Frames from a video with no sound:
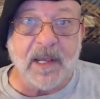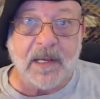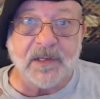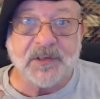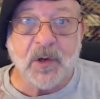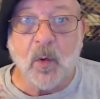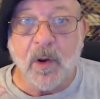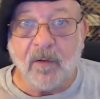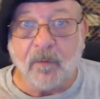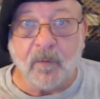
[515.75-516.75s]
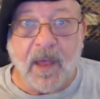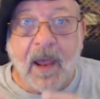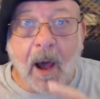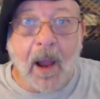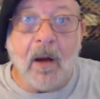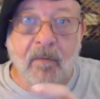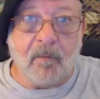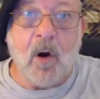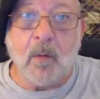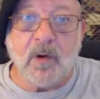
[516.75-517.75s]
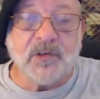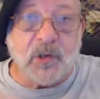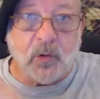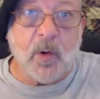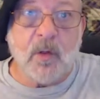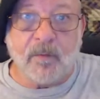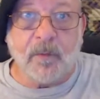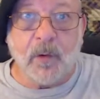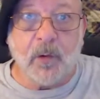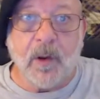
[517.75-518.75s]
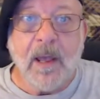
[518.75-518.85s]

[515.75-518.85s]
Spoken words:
And so when they hire farmers to grow the food,